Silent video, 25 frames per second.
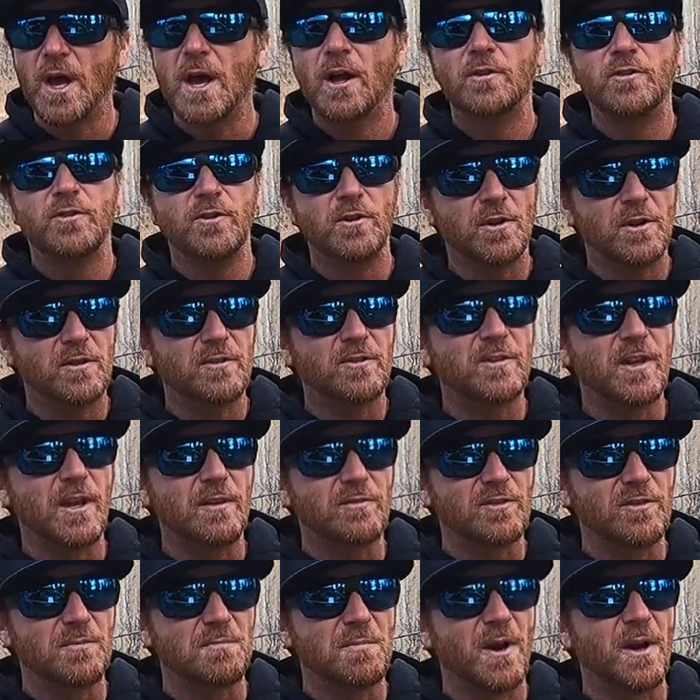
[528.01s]
so you could save
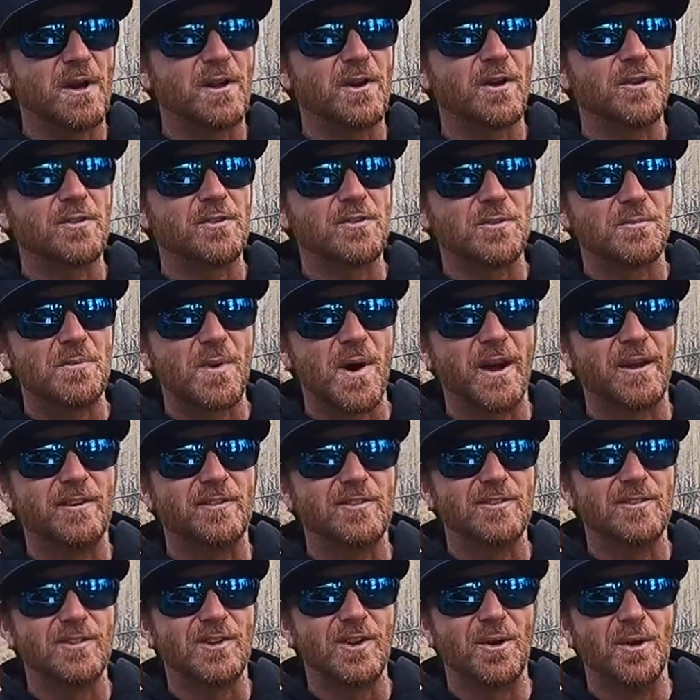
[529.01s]
some money on some
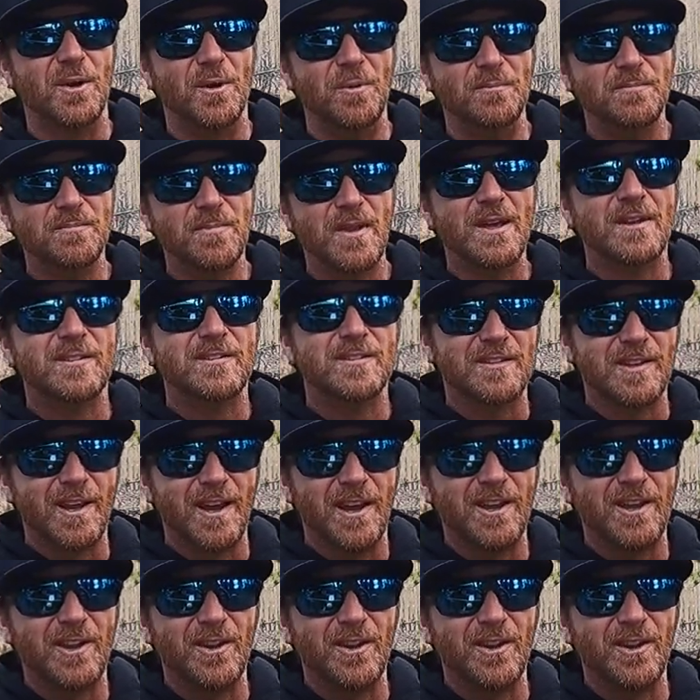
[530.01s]
ice too. Stay